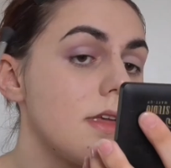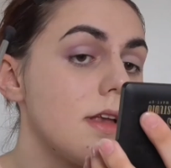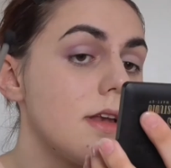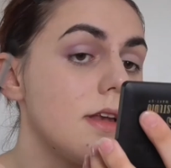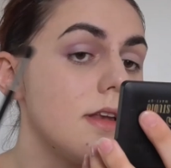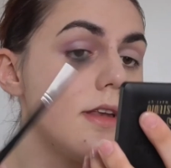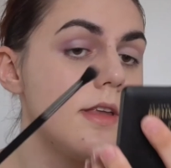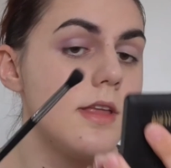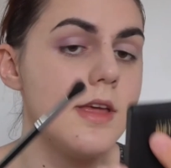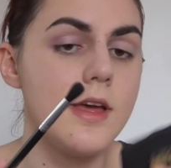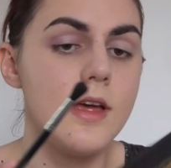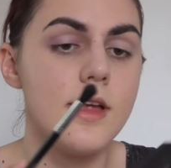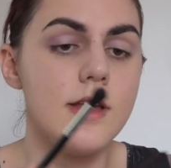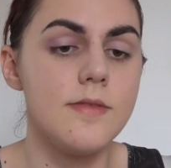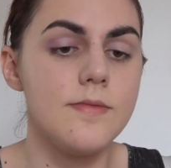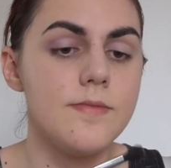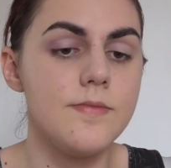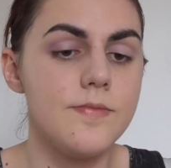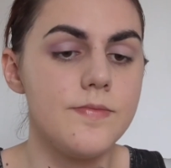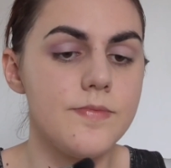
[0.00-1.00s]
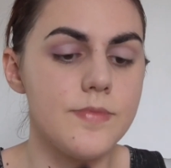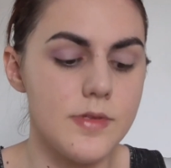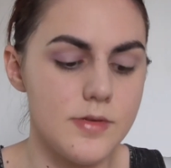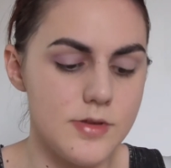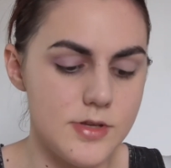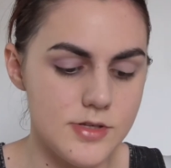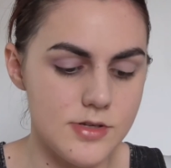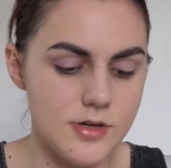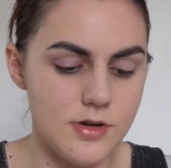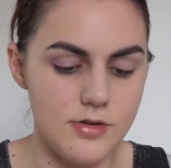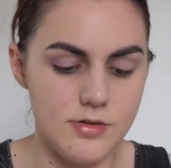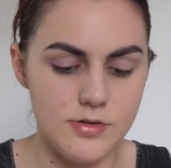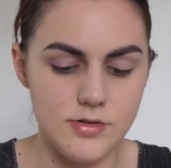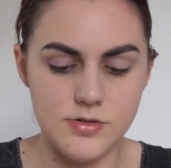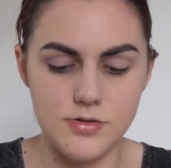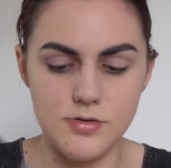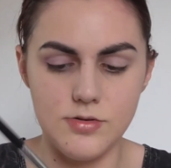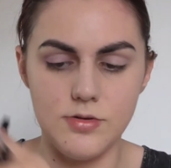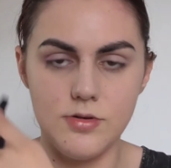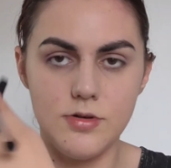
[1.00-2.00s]
And then I'm just going
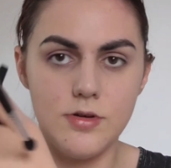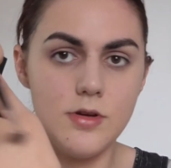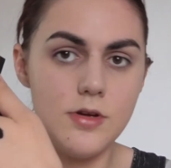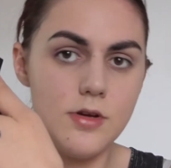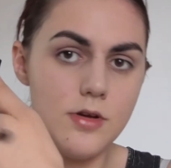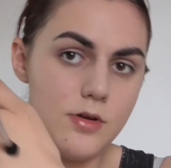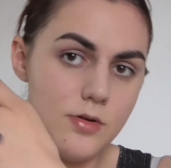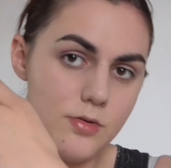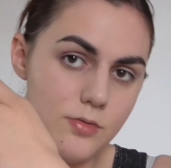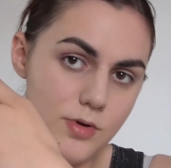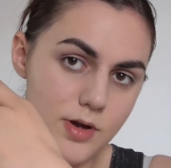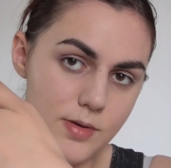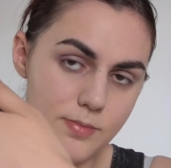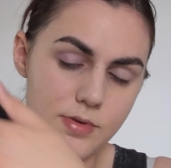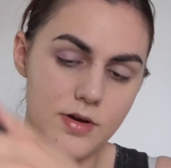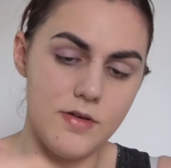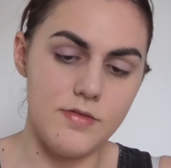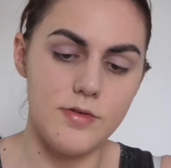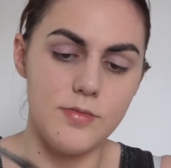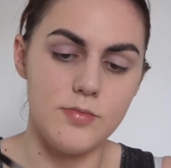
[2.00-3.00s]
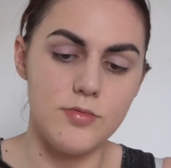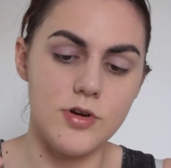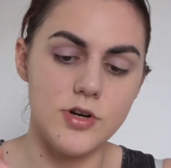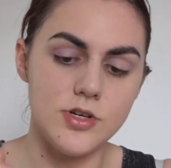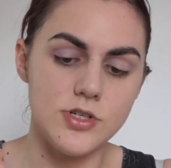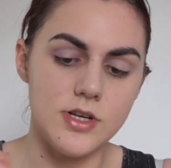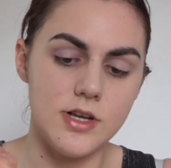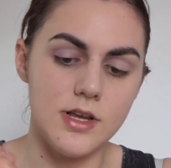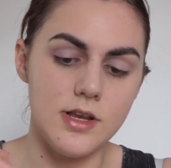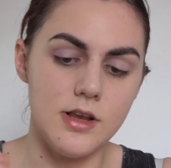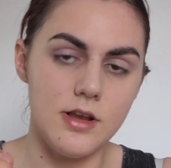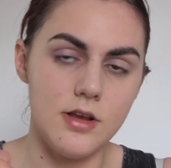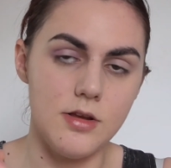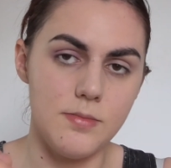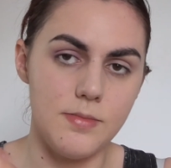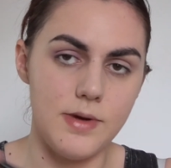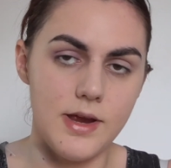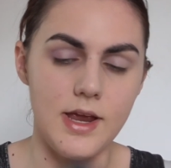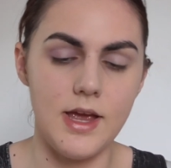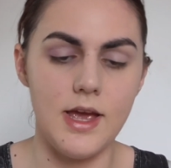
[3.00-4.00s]
to wipe off the brush a little
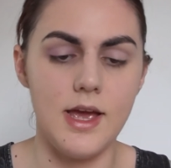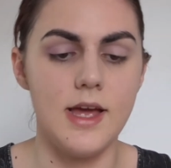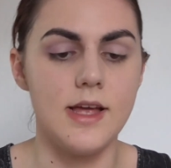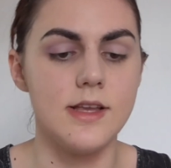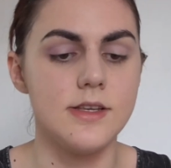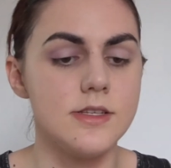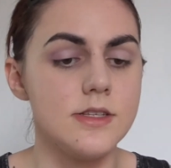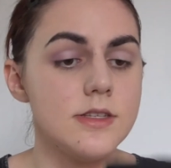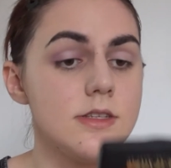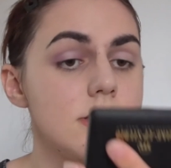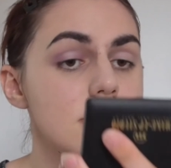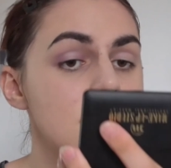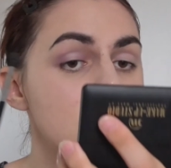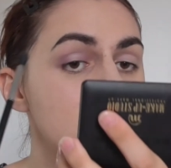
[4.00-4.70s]
on my hand